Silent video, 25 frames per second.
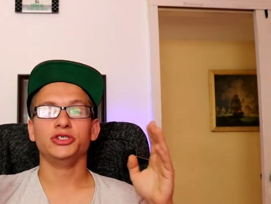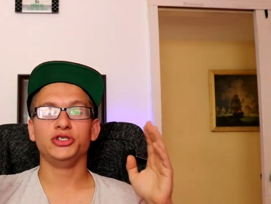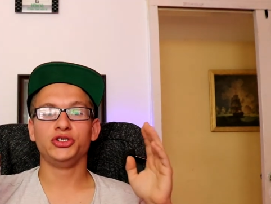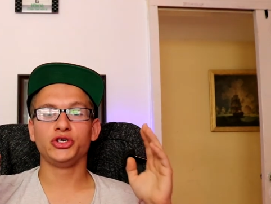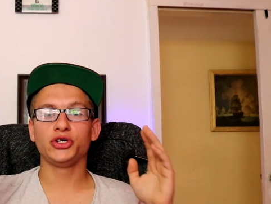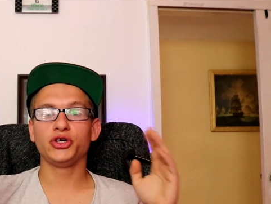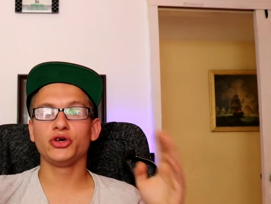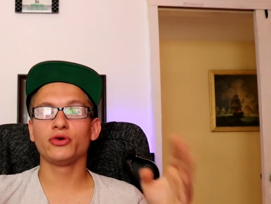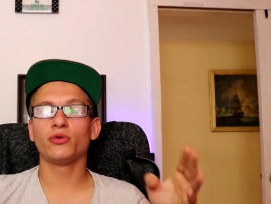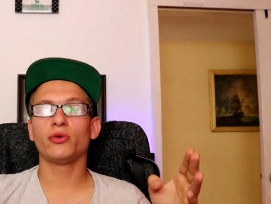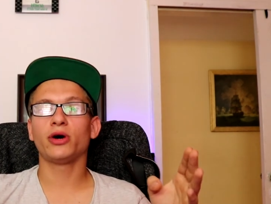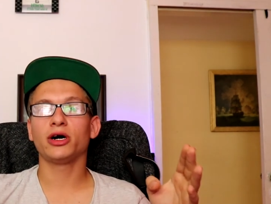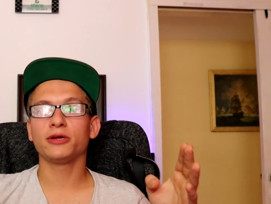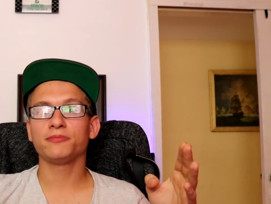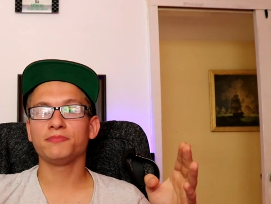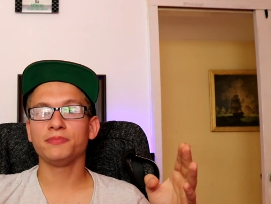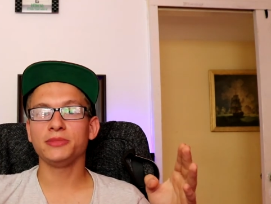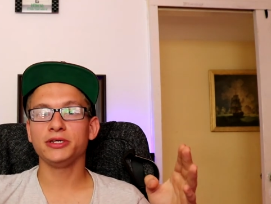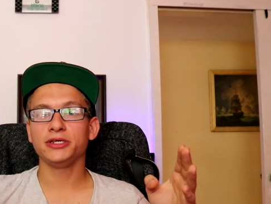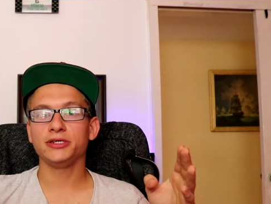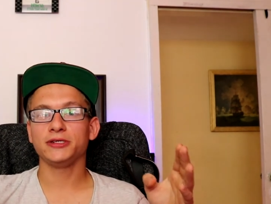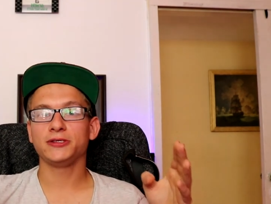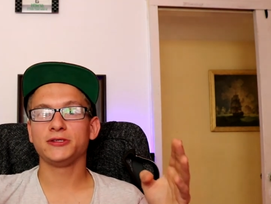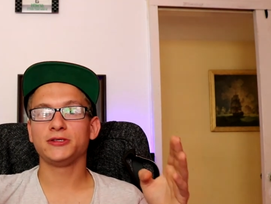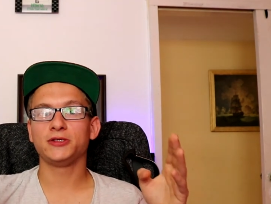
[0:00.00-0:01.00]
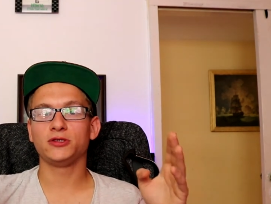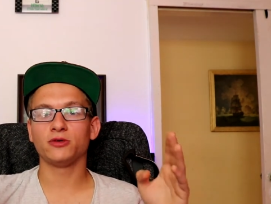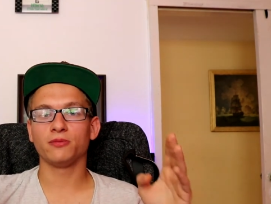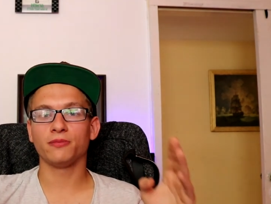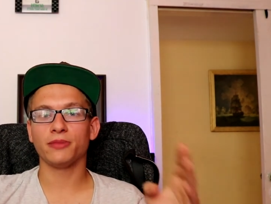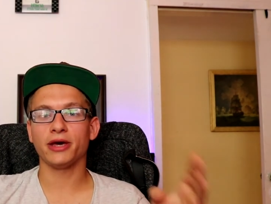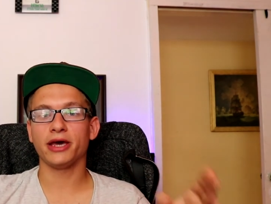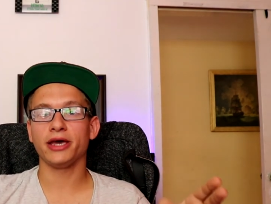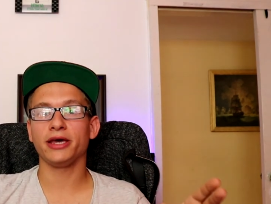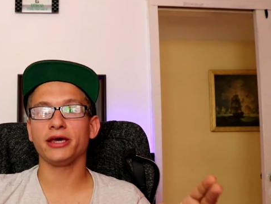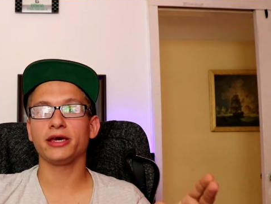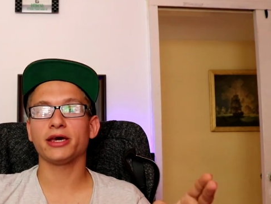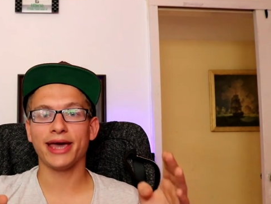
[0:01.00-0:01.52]
Do you want me to
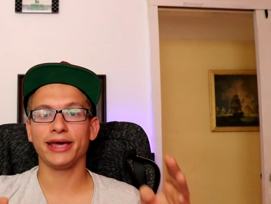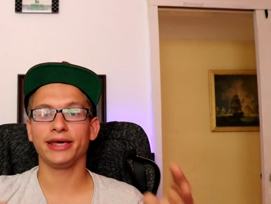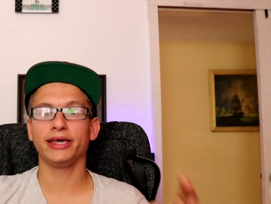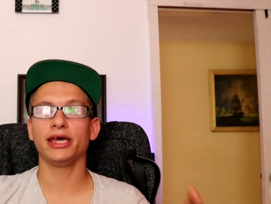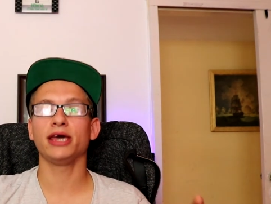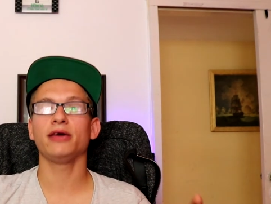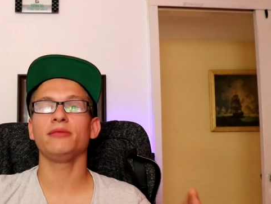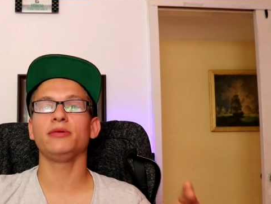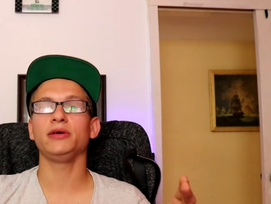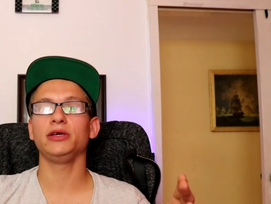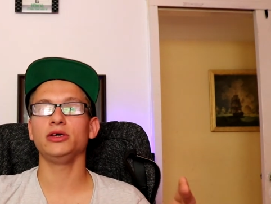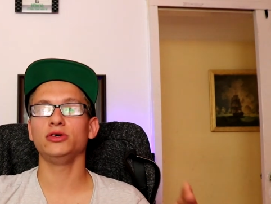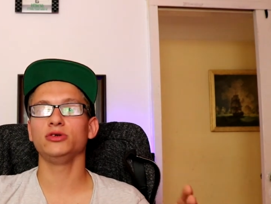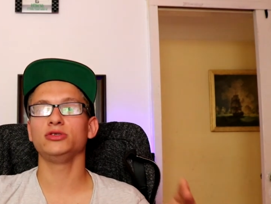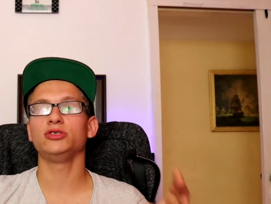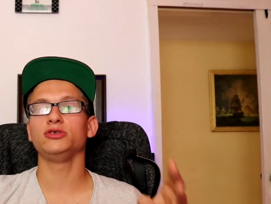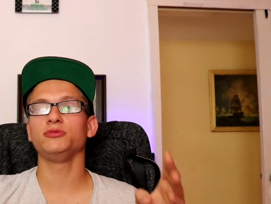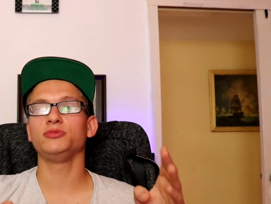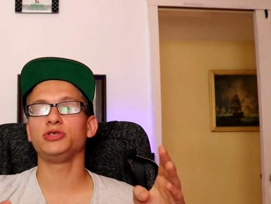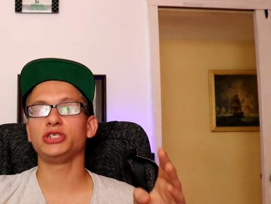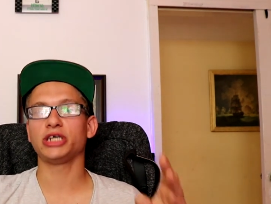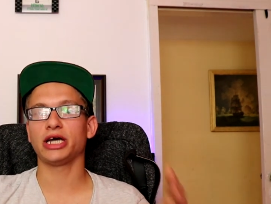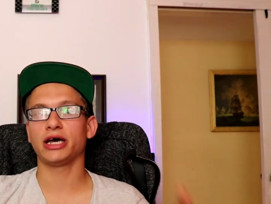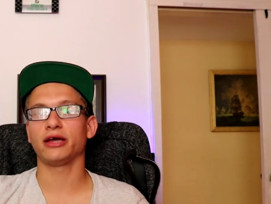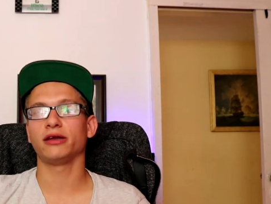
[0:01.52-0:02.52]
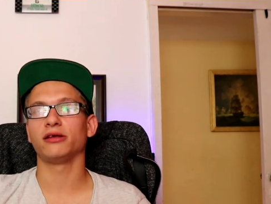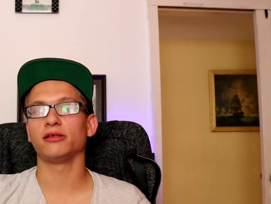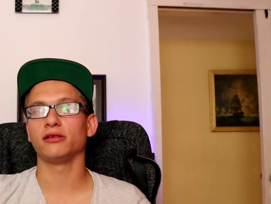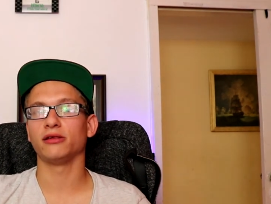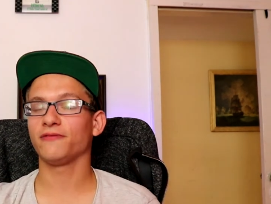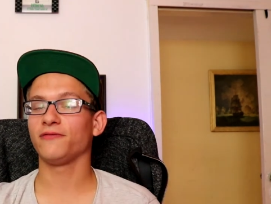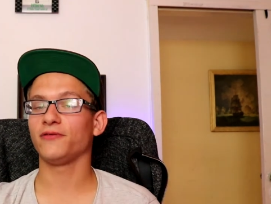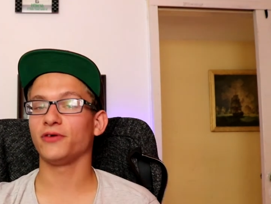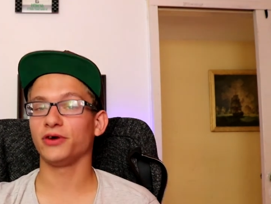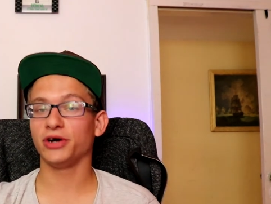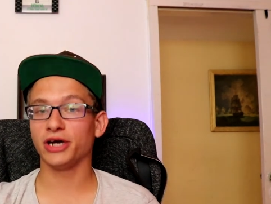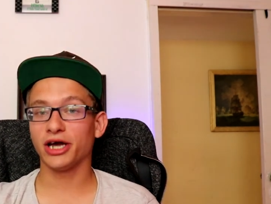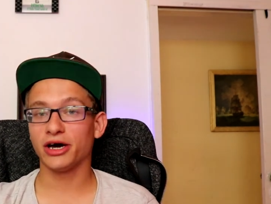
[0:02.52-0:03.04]
make a gaming YouTube channel?
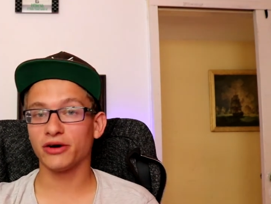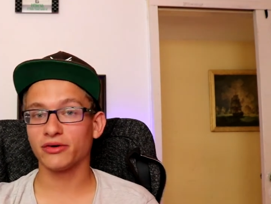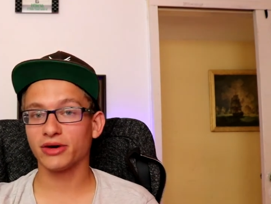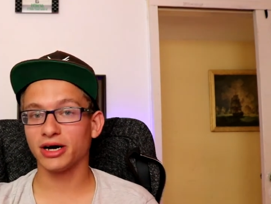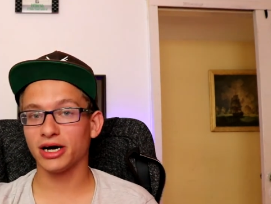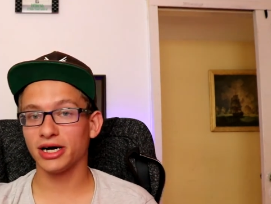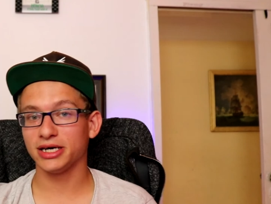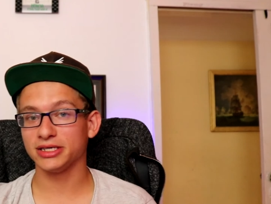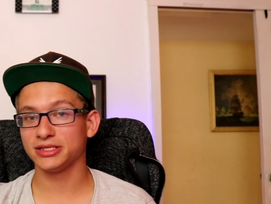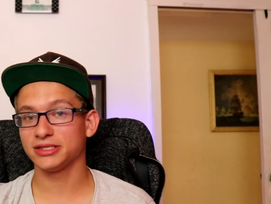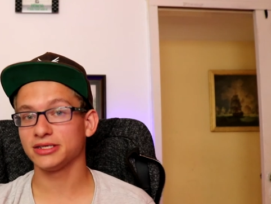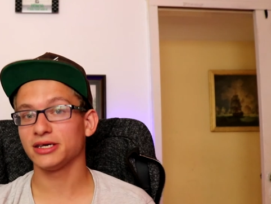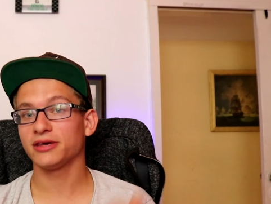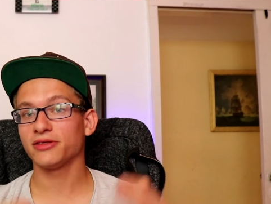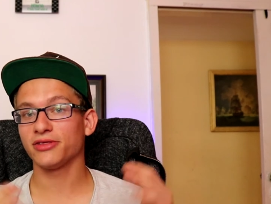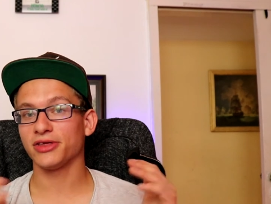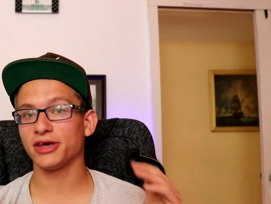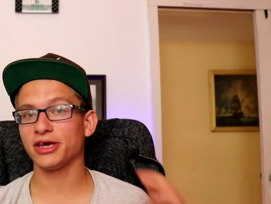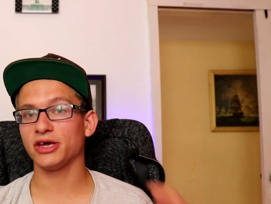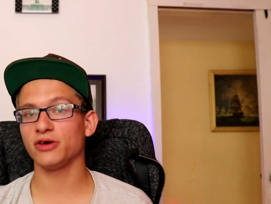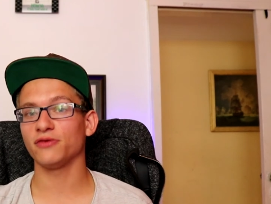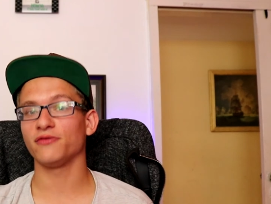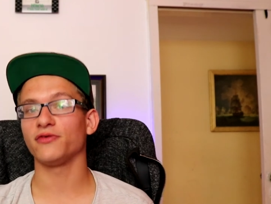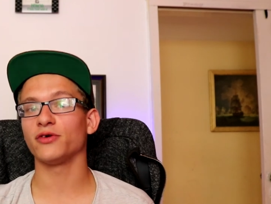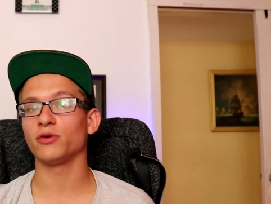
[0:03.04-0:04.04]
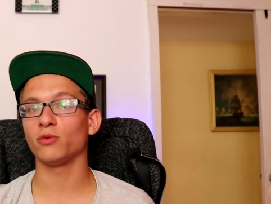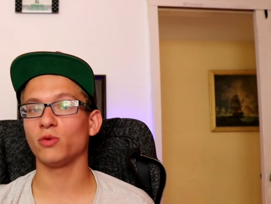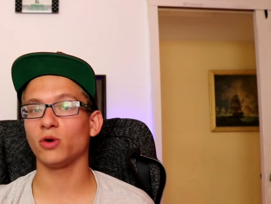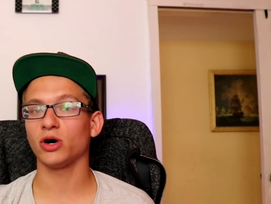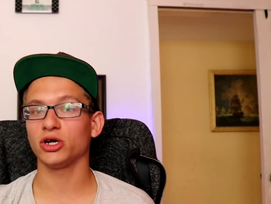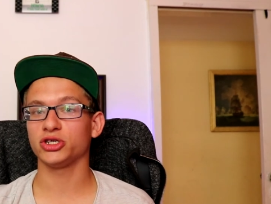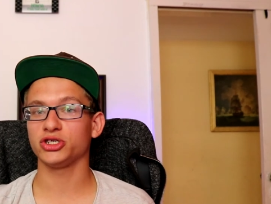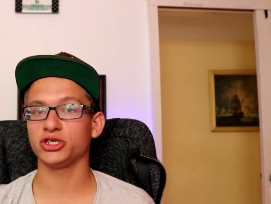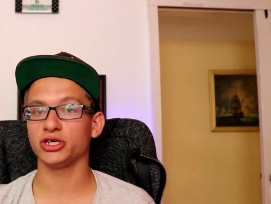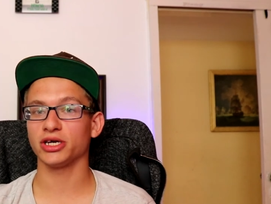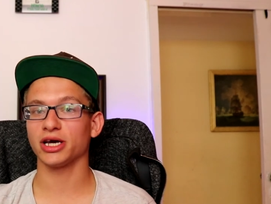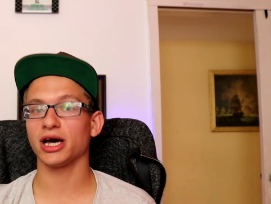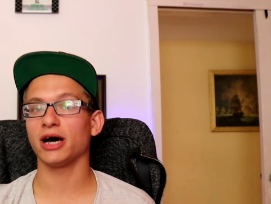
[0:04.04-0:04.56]
For now guys, thank you for
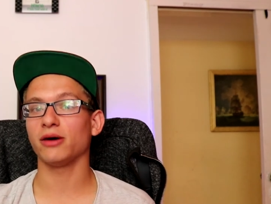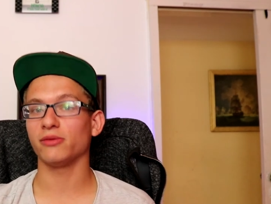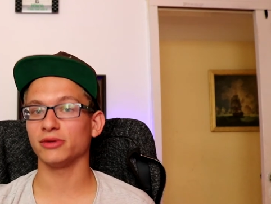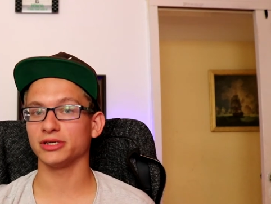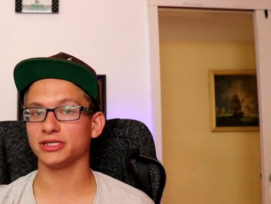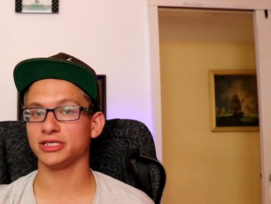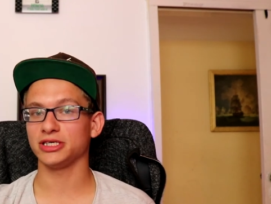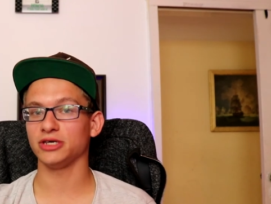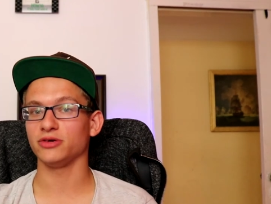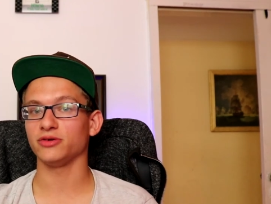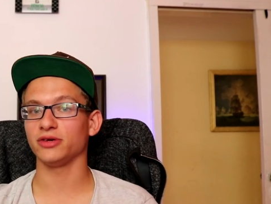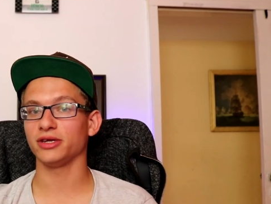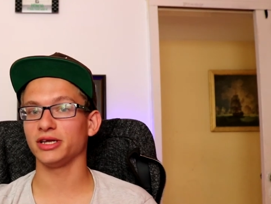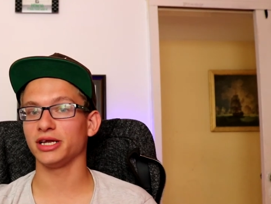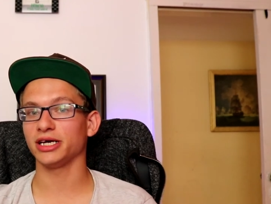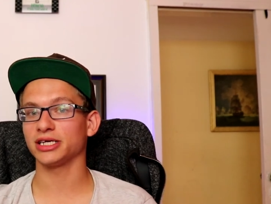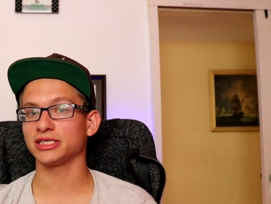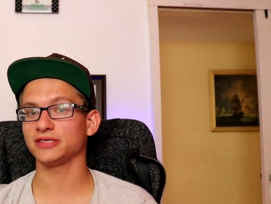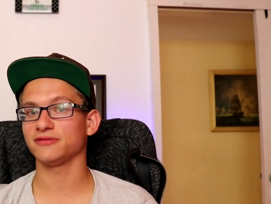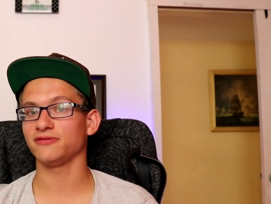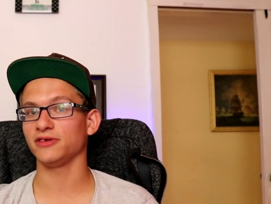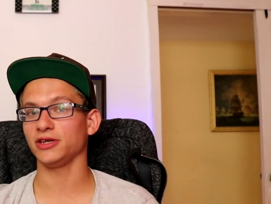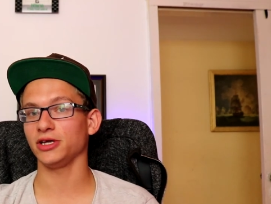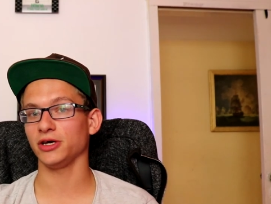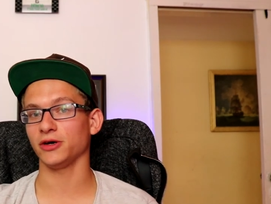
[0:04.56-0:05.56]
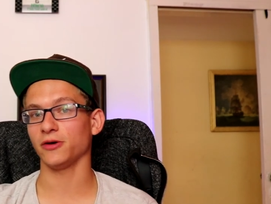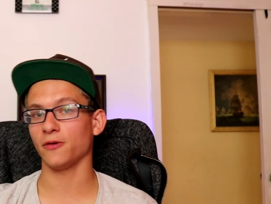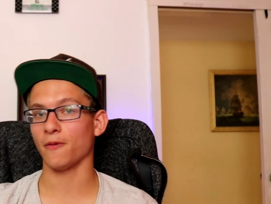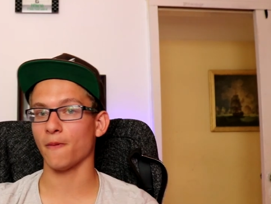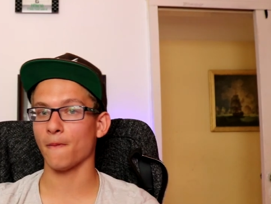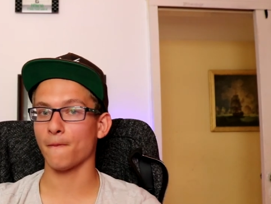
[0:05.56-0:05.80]
watching. I will see you in the next video.